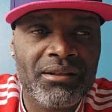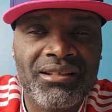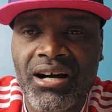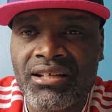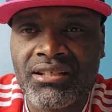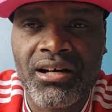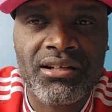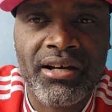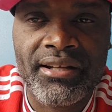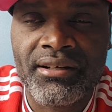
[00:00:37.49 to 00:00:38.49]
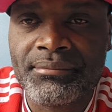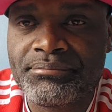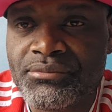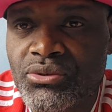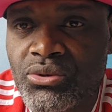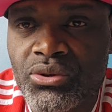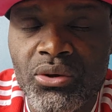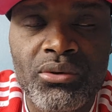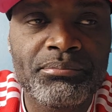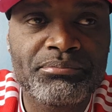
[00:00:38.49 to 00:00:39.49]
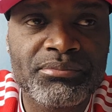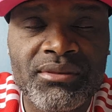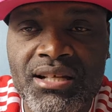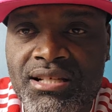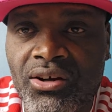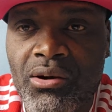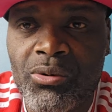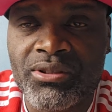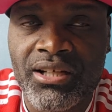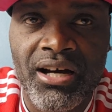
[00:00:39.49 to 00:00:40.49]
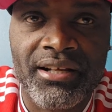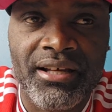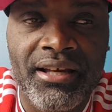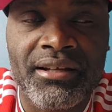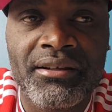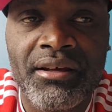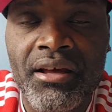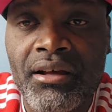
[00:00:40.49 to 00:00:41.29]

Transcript: talking all kind of, you know, things that come out at the other end.